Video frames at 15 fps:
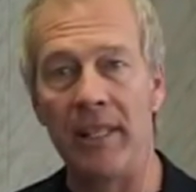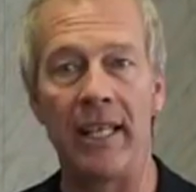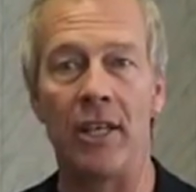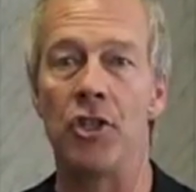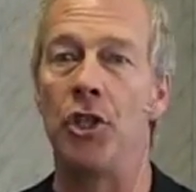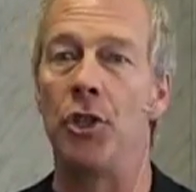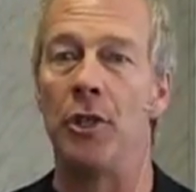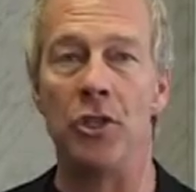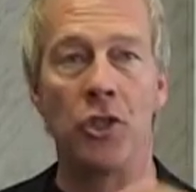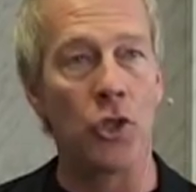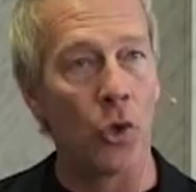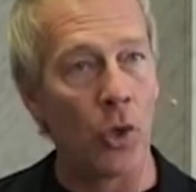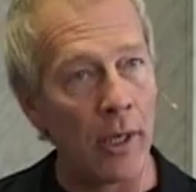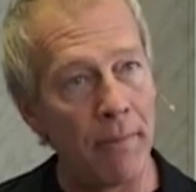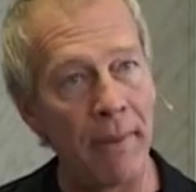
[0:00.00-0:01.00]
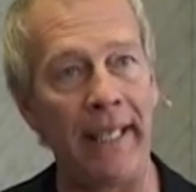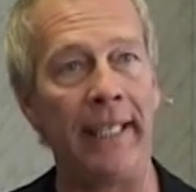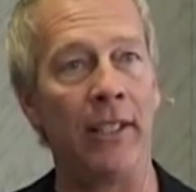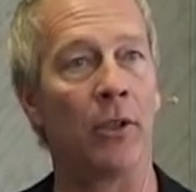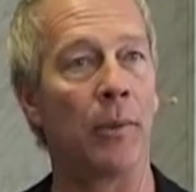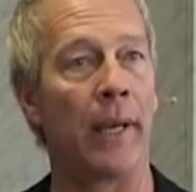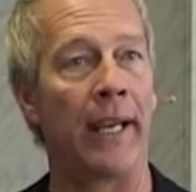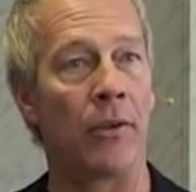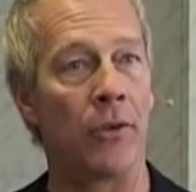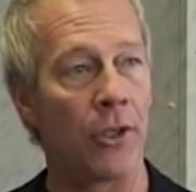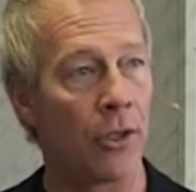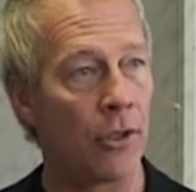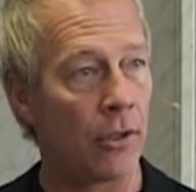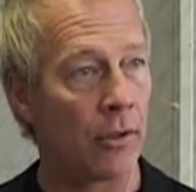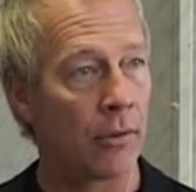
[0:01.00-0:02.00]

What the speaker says: Because you enjoy being around her.